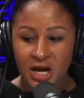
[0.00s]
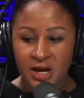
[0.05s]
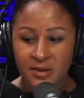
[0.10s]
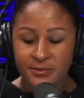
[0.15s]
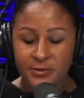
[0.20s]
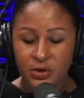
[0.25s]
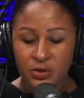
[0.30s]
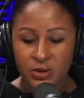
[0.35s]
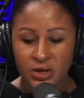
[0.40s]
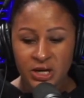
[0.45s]

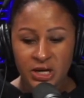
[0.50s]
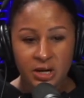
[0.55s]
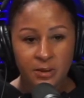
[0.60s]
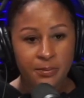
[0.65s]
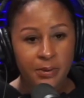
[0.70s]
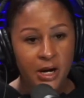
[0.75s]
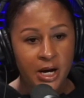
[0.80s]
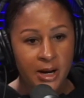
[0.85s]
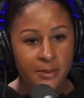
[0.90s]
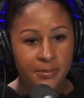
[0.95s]
you'll get a
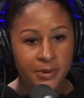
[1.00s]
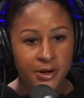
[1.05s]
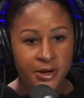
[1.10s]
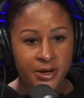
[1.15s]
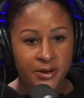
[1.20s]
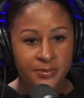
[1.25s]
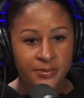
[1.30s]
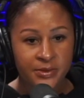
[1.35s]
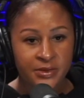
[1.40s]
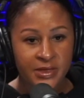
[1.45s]

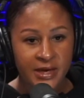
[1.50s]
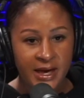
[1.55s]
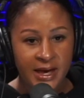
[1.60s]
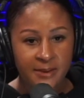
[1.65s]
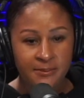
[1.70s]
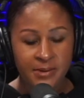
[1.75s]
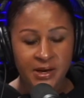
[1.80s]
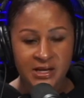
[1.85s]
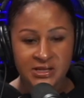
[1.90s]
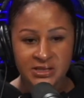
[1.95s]
pop-up
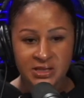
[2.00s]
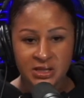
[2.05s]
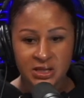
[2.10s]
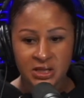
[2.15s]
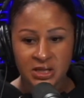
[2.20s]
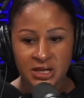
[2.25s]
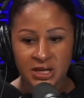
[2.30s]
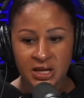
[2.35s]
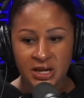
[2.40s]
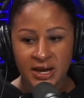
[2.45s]
that
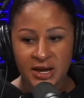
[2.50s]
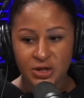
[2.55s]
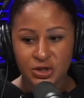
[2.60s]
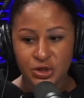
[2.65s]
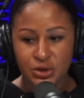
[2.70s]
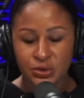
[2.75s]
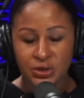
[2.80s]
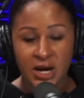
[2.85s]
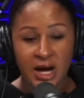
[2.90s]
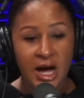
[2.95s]
basically
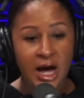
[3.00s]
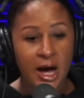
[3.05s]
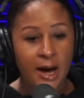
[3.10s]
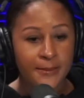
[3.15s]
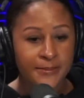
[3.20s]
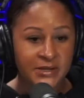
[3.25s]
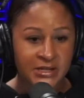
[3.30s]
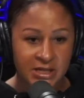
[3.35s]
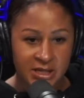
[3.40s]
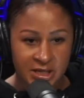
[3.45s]
allows you to
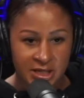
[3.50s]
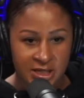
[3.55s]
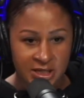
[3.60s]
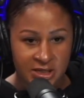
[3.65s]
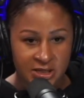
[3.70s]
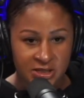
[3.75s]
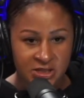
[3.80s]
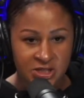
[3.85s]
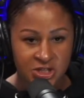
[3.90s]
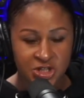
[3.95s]
opt
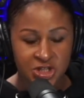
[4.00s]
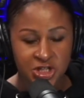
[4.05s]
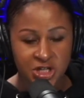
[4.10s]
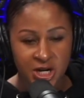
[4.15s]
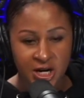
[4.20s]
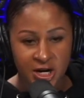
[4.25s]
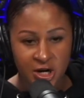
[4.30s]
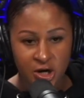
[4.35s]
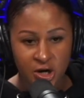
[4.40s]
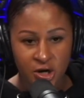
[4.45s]
in to
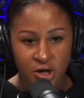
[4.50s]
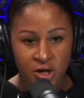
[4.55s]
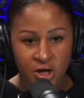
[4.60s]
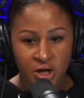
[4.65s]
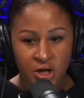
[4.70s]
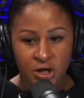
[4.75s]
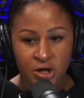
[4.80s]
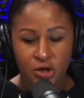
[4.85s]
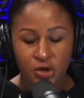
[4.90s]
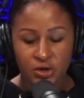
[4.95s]
share
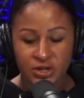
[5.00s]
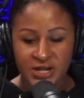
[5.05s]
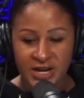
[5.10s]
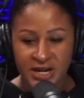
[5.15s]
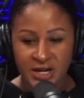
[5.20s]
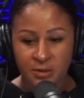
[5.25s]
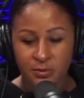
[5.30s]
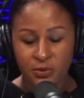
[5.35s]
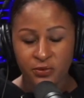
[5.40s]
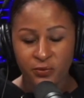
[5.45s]
your
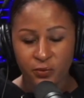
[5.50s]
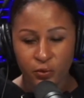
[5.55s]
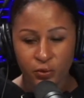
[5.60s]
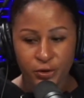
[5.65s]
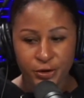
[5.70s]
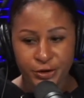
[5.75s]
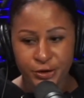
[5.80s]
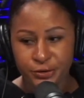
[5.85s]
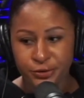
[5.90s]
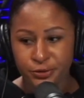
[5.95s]
data
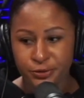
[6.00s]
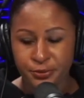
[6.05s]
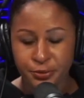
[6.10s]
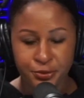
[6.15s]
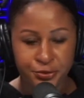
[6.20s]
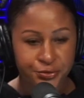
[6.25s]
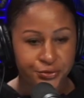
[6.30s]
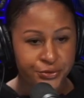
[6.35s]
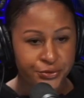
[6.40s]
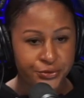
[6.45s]
before you
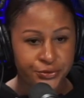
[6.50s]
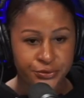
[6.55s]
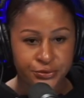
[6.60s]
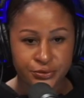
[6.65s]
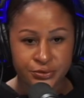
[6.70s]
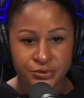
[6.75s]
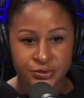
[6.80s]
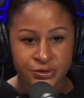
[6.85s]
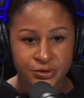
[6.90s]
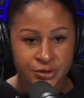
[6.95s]

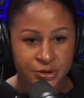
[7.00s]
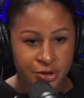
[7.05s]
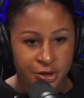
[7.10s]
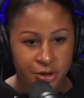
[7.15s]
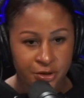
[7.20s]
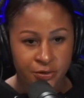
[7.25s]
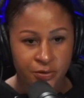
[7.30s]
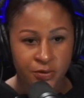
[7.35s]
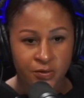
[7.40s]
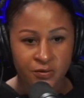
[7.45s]
peruse,
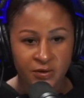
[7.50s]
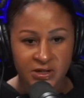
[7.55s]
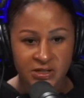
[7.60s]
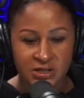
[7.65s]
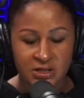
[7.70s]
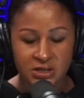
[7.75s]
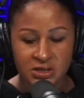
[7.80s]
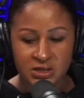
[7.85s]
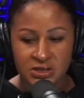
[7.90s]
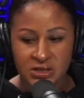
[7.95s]
the
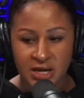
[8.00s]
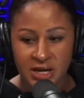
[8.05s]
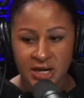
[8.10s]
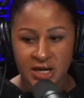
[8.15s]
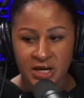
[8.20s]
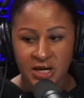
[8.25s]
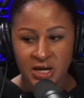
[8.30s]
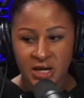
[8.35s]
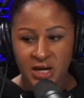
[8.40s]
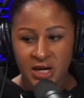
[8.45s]
rest of the
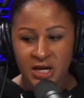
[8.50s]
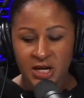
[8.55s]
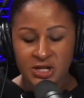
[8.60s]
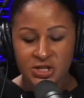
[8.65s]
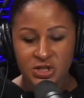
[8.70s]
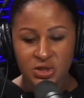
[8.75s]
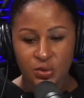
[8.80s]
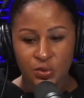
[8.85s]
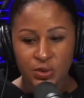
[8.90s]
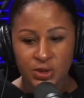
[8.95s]
site.
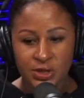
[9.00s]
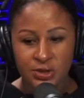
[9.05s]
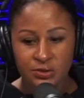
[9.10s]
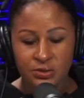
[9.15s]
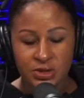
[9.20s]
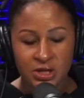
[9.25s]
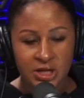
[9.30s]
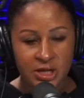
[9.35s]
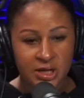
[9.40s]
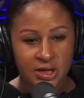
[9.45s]
And so what do you
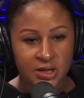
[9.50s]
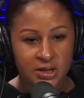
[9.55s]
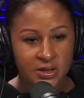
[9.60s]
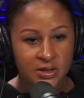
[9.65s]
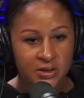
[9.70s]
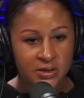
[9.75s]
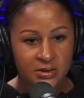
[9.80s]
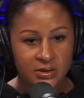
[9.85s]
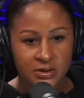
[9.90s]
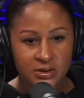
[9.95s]
think
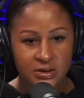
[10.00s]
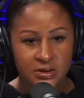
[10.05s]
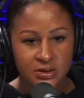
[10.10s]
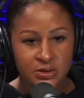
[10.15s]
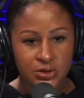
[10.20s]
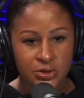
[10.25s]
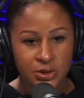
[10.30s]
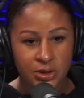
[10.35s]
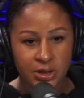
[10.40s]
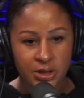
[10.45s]
is
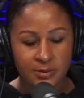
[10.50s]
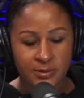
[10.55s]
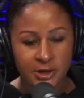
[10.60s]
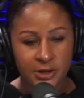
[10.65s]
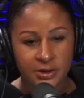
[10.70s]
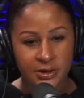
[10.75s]
tricky about that?